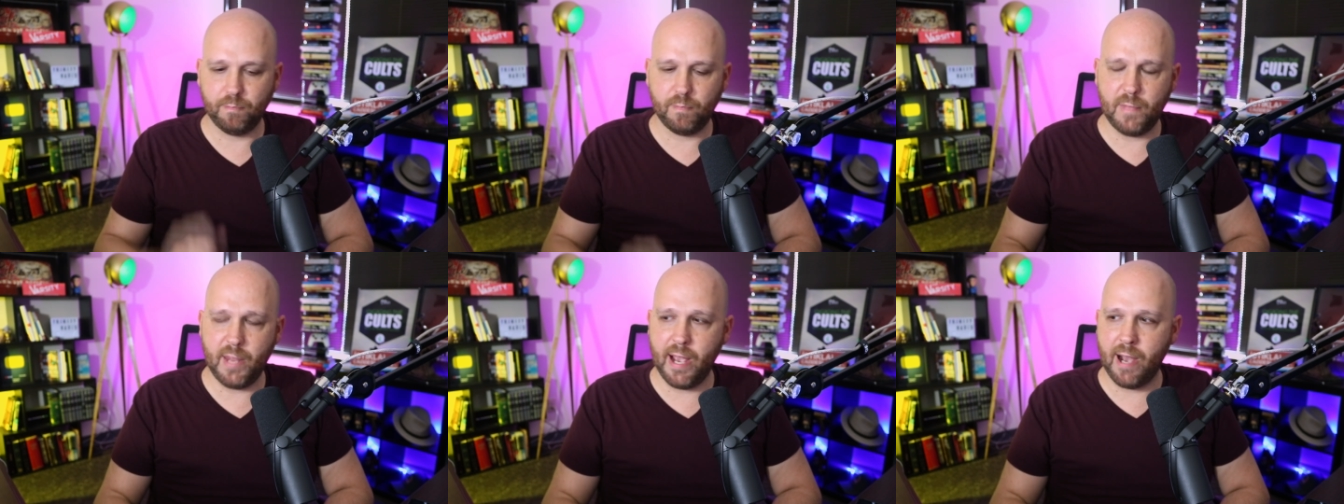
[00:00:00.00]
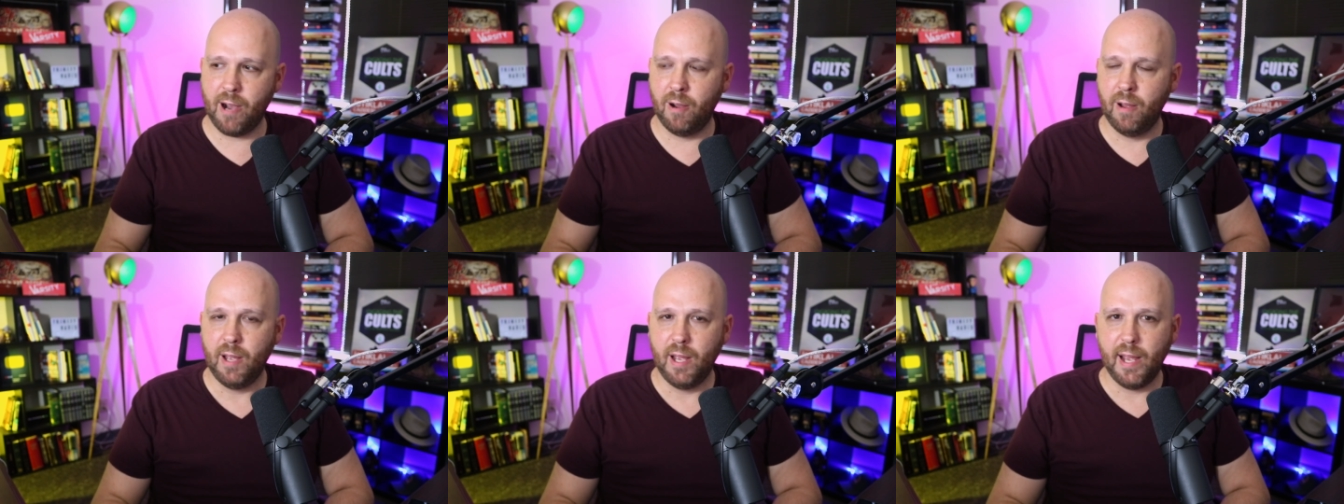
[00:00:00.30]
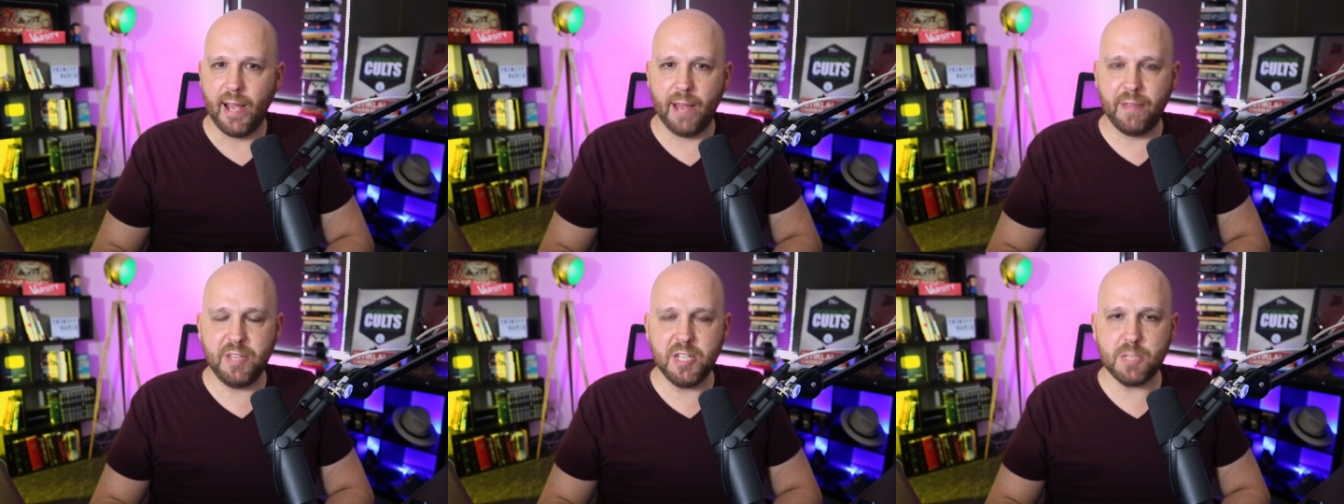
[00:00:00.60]
Now,
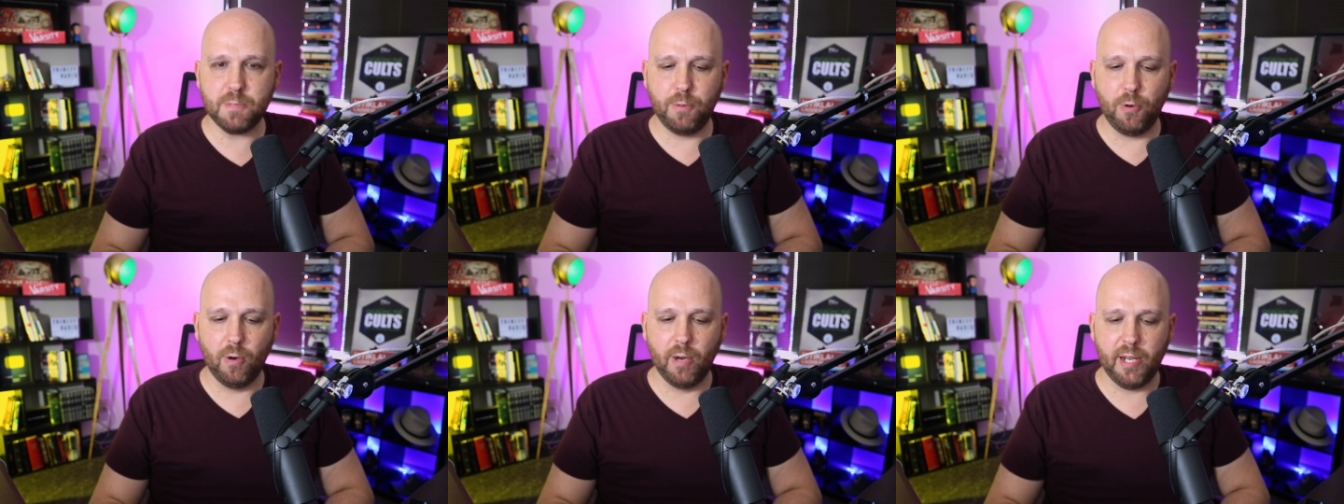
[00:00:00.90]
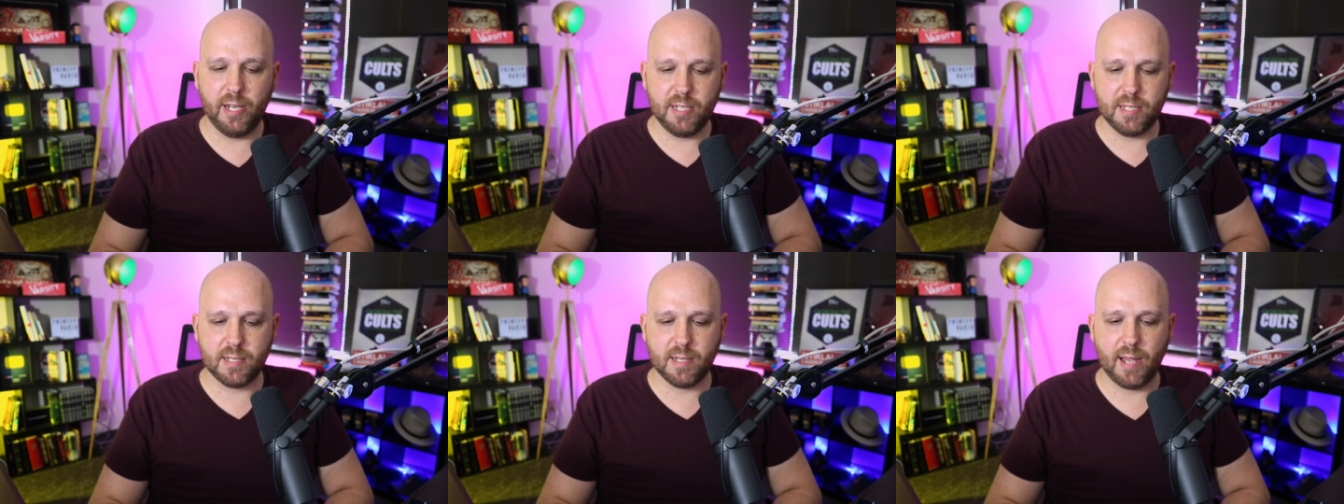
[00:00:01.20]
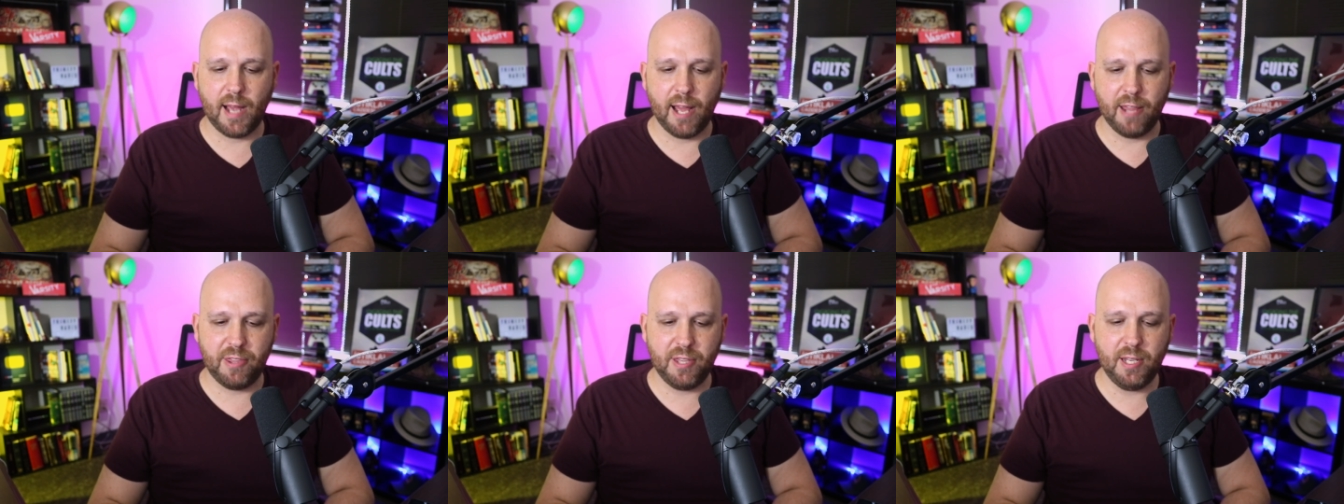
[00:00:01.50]
at this point,
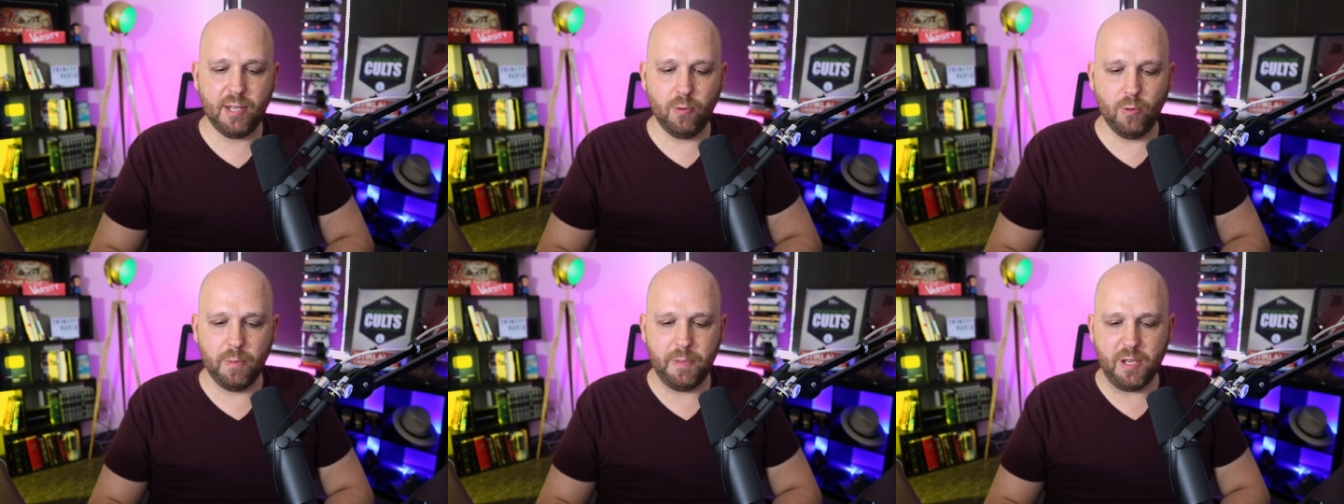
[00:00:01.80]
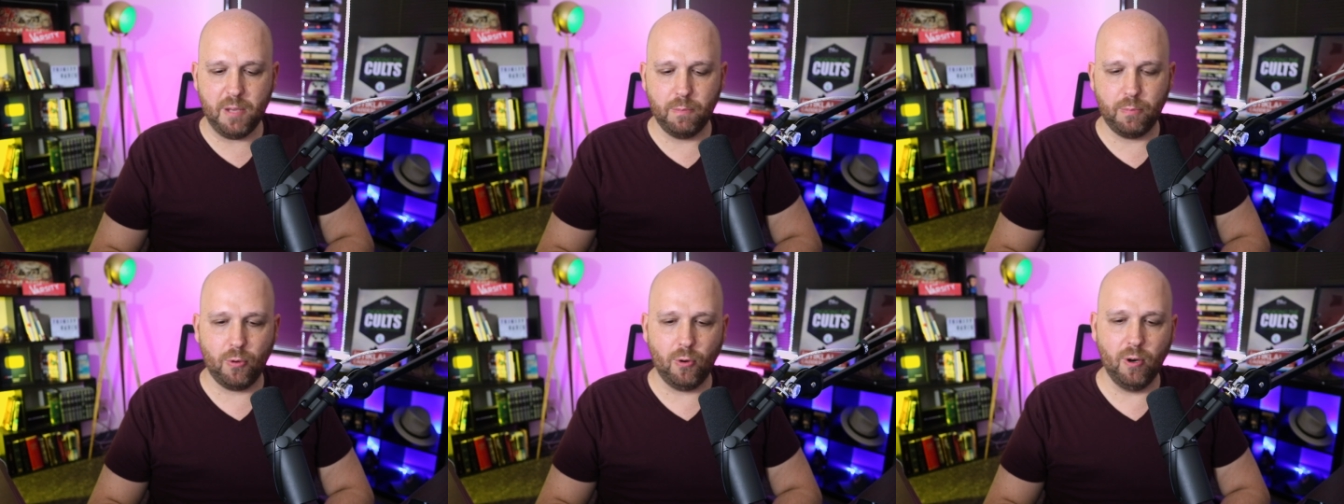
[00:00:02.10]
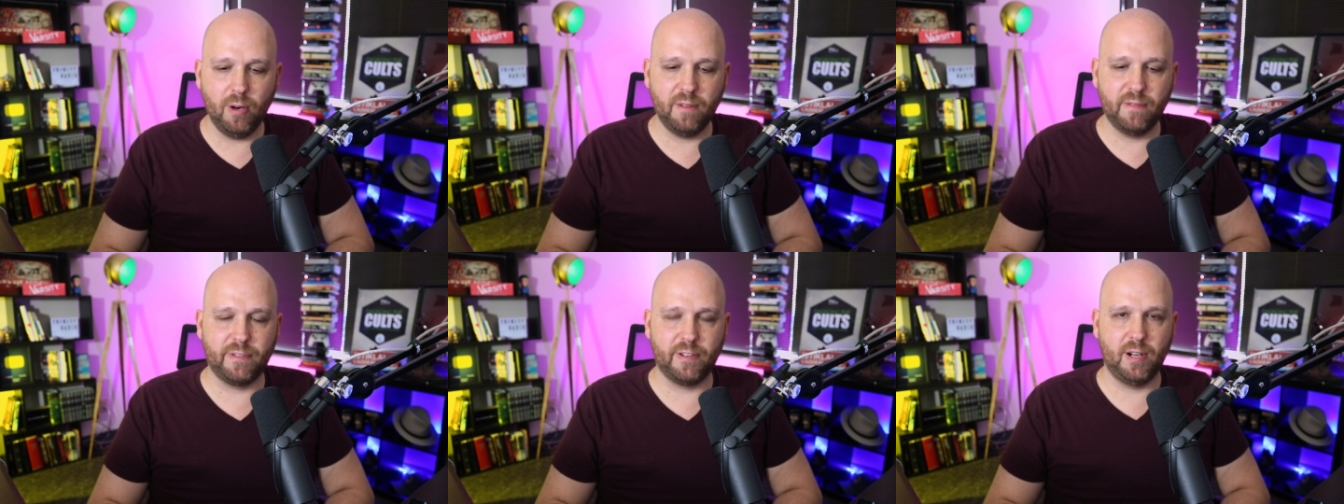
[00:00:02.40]
I think it would be
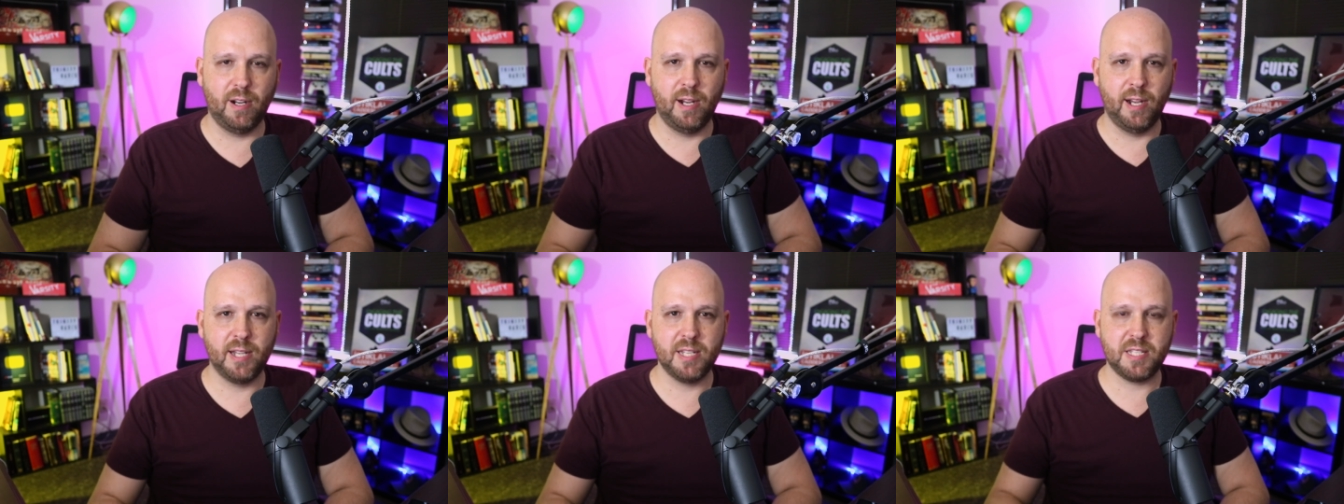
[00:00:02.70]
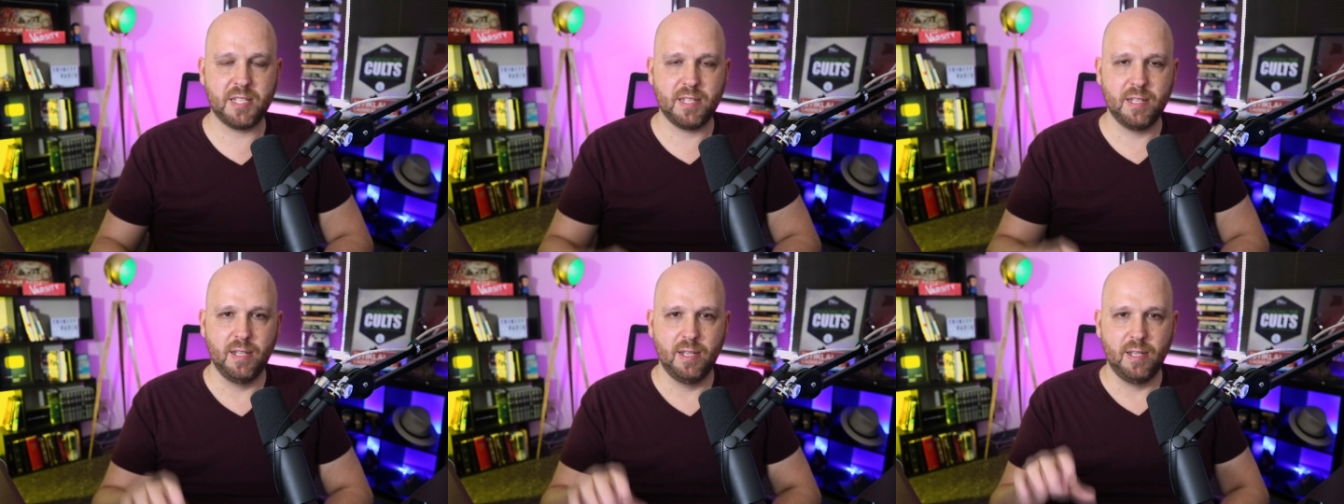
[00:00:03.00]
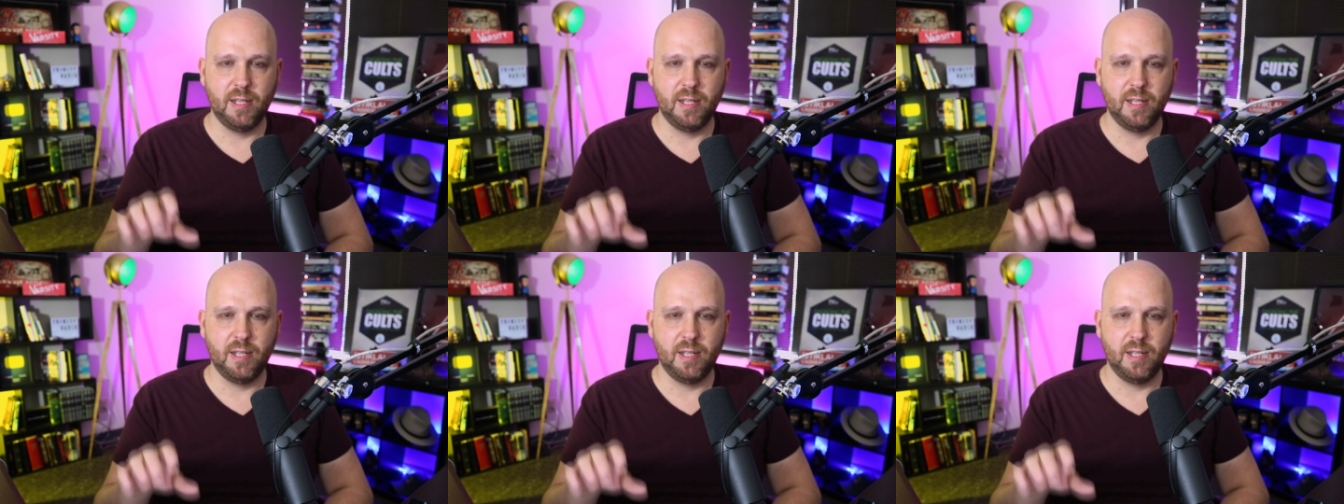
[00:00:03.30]
important for us